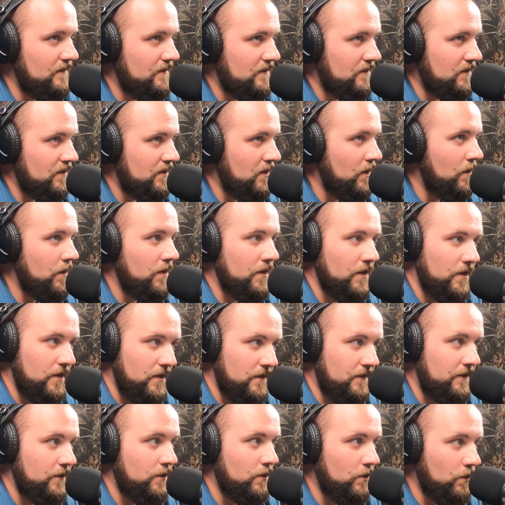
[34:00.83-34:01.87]
going on a
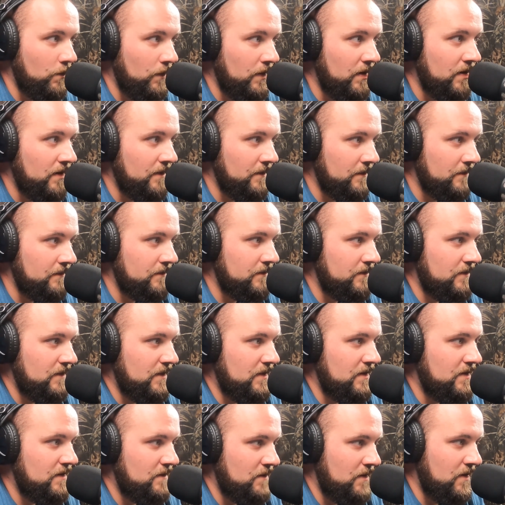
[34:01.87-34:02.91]
full whim
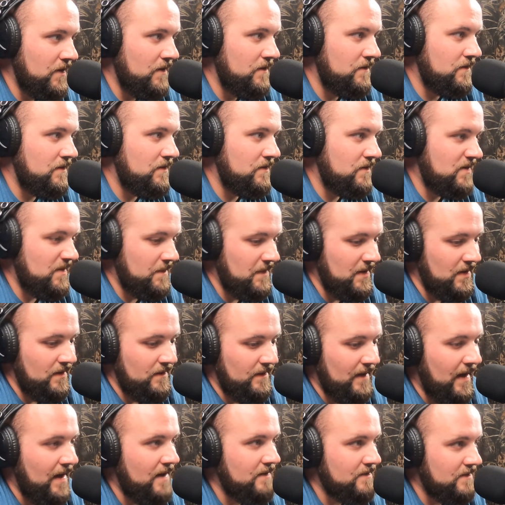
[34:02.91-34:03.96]
you know spending
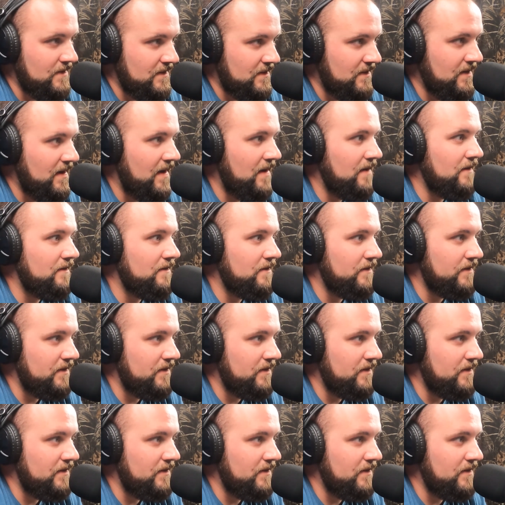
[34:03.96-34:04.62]
thousands of dollars